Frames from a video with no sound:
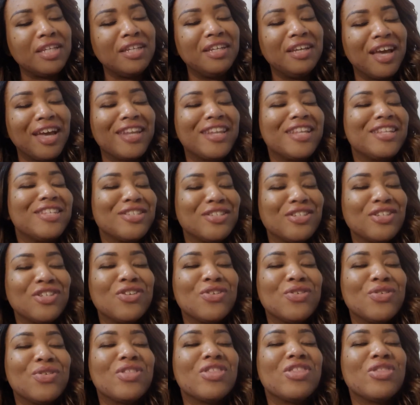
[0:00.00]
I need to
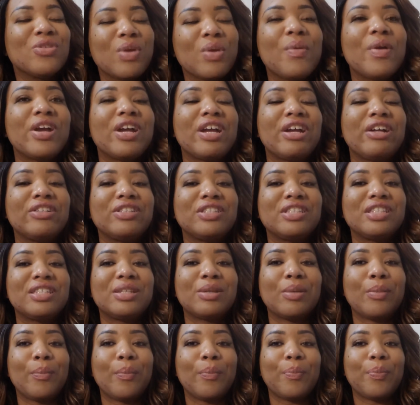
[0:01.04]
do three workouts
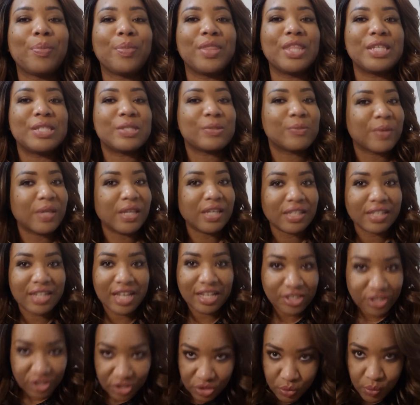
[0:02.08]
this week,
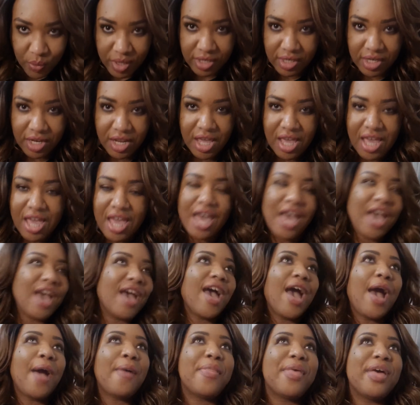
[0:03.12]
not just one.
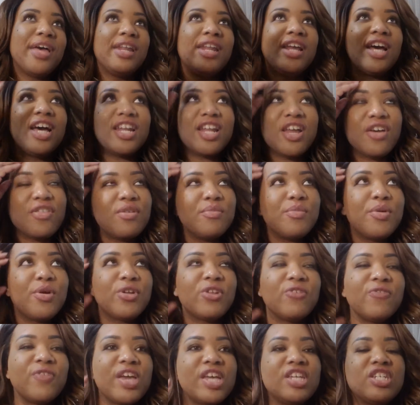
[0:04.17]
And then another
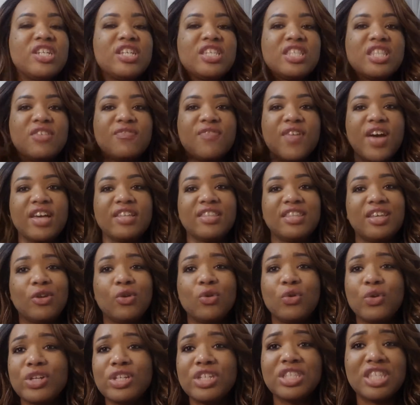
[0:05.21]
motivation is the fact that
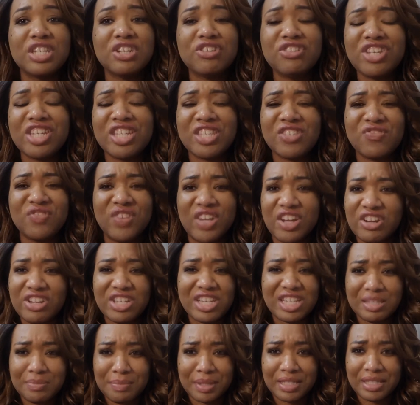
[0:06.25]
Orange Theory is very
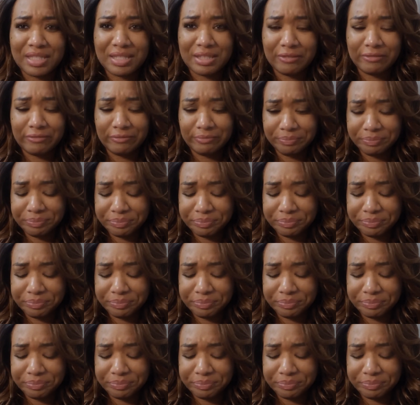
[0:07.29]
expensive.